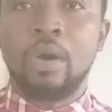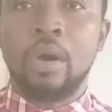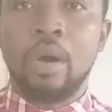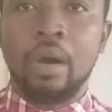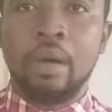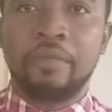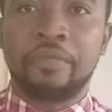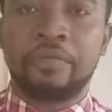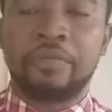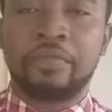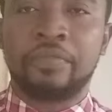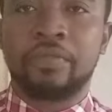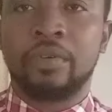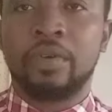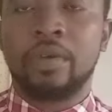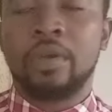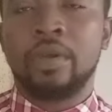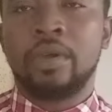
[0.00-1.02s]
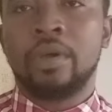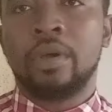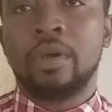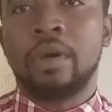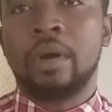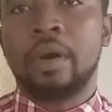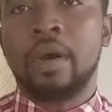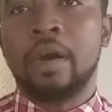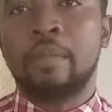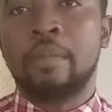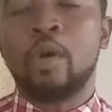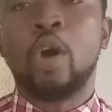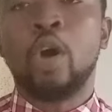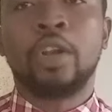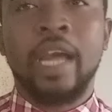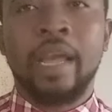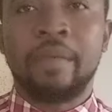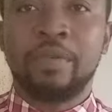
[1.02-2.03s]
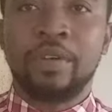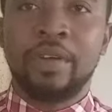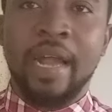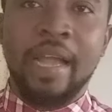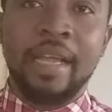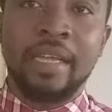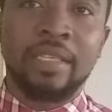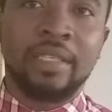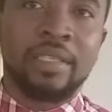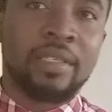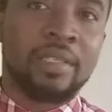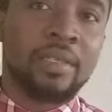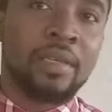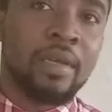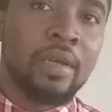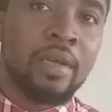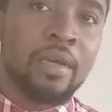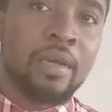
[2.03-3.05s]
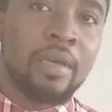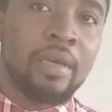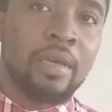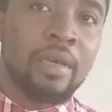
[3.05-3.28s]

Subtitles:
of unhybridized